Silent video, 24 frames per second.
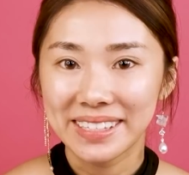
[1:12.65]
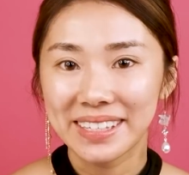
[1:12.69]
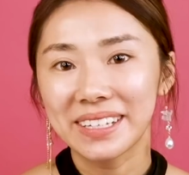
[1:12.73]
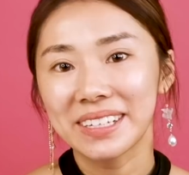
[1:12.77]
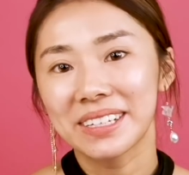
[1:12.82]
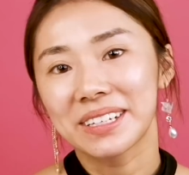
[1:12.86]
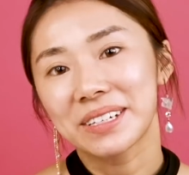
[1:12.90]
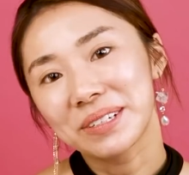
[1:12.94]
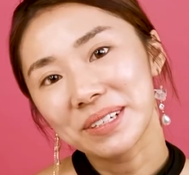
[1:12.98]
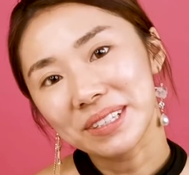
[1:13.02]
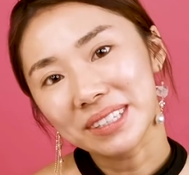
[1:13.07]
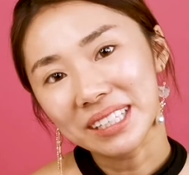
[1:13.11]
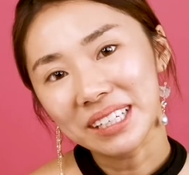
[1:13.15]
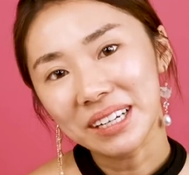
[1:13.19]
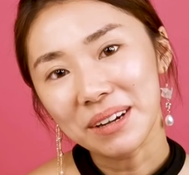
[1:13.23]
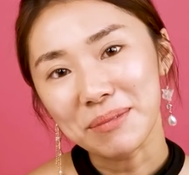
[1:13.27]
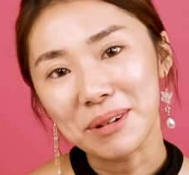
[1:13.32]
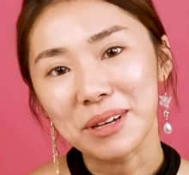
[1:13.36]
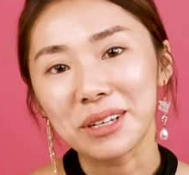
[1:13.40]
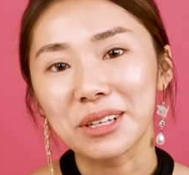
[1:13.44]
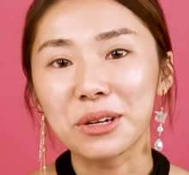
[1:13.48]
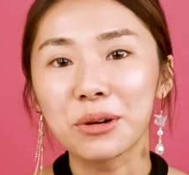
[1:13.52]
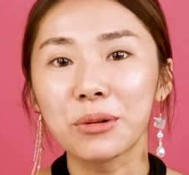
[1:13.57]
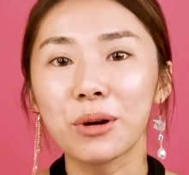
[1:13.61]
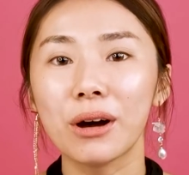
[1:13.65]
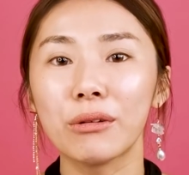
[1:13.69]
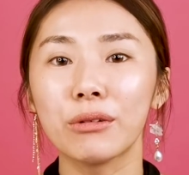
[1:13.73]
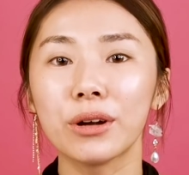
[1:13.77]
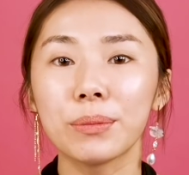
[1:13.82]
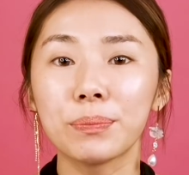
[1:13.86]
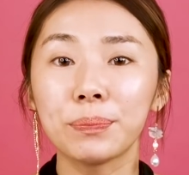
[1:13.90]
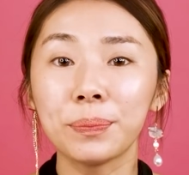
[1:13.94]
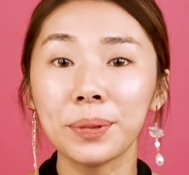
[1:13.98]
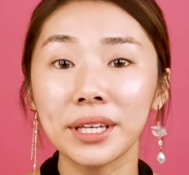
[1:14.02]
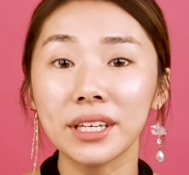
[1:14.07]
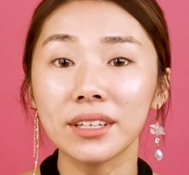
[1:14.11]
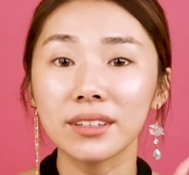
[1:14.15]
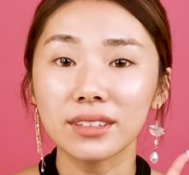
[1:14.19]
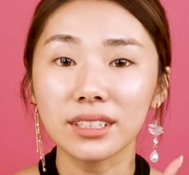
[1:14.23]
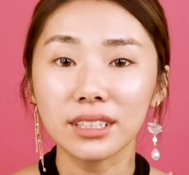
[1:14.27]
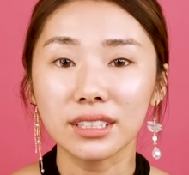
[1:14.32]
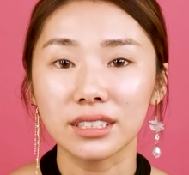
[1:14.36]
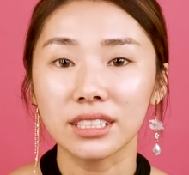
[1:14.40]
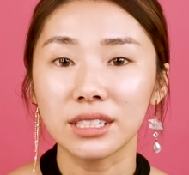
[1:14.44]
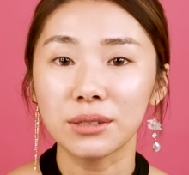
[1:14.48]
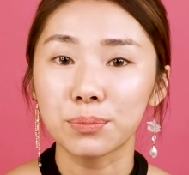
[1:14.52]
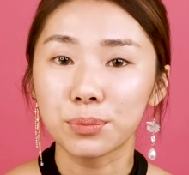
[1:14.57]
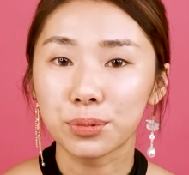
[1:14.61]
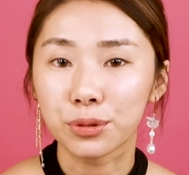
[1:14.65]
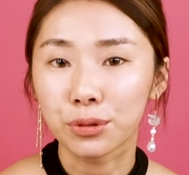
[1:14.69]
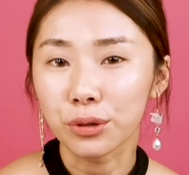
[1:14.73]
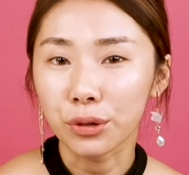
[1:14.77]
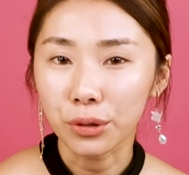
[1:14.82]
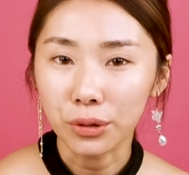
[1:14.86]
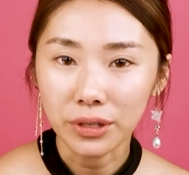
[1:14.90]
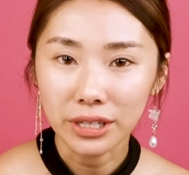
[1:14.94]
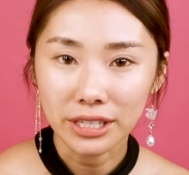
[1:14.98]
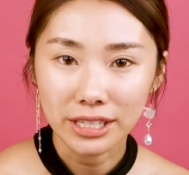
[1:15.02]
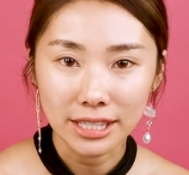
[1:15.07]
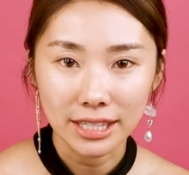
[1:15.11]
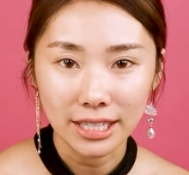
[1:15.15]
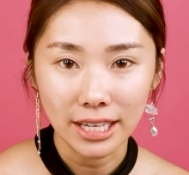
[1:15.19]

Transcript: So the good thing about the Huawei P30 Pro is